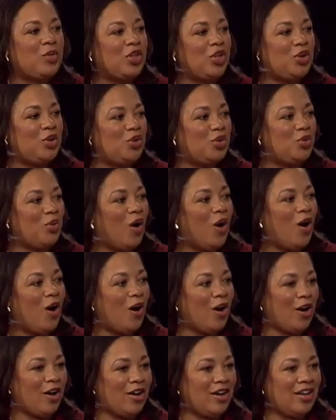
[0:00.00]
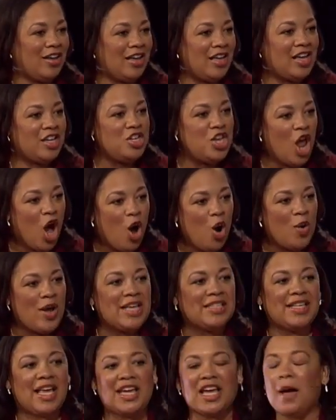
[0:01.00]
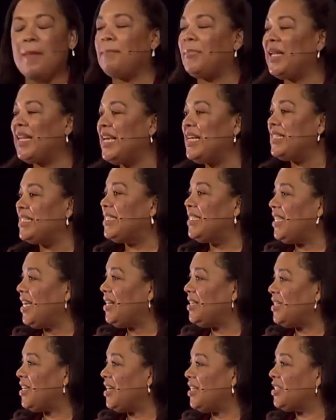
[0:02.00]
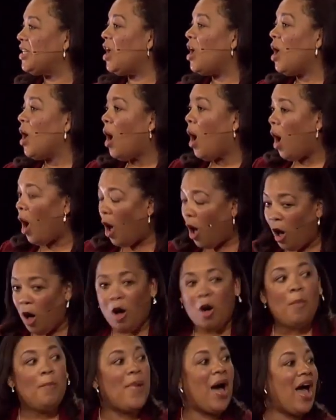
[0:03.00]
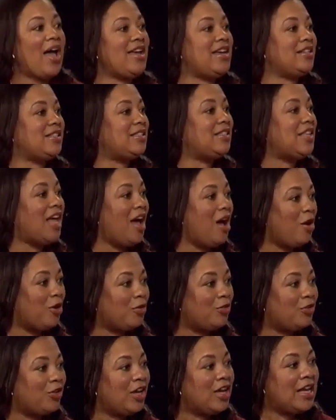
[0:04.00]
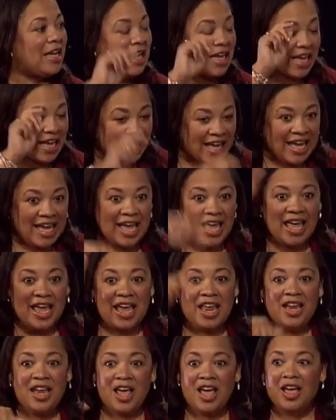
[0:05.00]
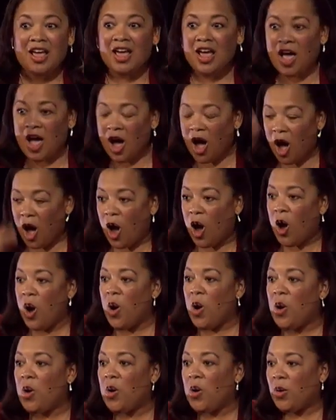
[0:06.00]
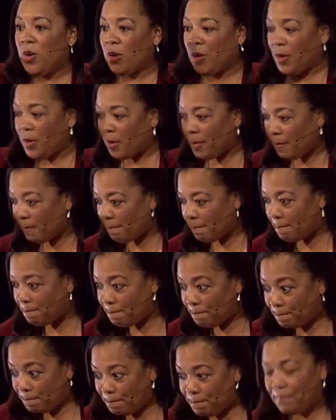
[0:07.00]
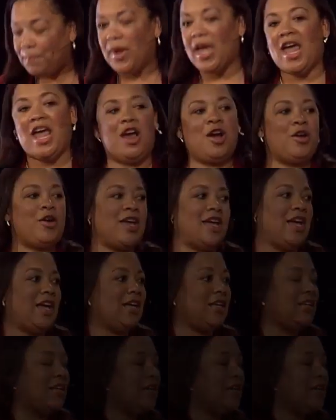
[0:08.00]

with who you are. No is a complete sentence all by itself. N-O, period.